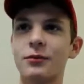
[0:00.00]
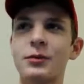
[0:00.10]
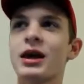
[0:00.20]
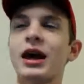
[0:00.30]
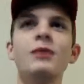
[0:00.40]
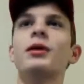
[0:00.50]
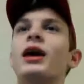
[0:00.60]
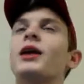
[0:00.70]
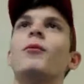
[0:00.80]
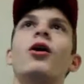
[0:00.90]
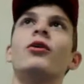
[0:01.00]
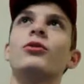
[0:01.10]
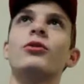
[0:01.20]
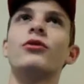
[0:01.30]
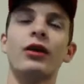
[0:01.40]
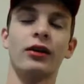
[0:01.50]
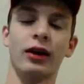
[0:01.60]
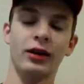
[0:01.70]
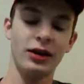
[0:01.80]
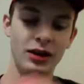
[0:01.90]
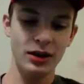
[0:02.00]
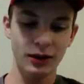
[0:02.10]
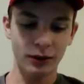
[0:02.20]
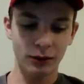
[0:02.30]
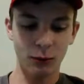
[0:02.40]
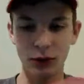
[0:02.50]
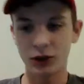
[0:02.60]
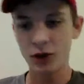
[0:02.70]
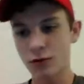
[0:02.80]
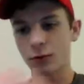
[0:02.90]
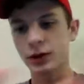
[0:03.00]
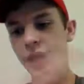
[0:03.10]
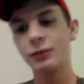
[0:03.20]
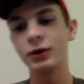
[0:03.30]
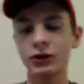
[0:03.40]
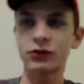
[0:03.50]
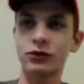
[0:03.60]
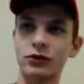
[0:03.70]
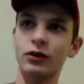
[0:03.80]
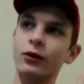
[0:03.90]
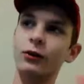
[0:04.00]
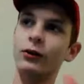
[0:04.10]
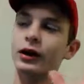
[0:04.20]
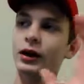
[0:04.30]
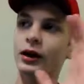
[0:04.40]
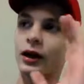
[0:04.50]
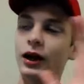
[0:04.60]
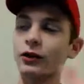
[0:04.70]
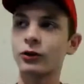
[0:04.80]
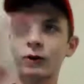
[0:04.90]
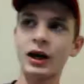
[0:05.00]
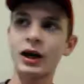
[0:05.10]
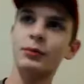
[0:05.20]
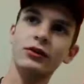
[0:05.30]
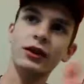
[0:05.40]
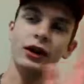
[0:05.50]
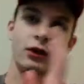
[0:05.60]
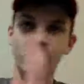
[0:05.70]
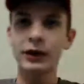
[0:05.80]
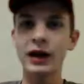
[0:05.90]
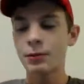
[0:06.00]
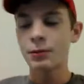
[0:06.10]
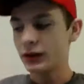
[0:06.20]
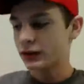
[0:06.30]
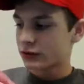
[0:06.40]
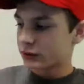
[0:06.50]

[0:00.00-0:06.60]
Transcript: He left in something. He became all sorts of things. Like he would go from communist to anarcho-communist to anarcho-capitalist.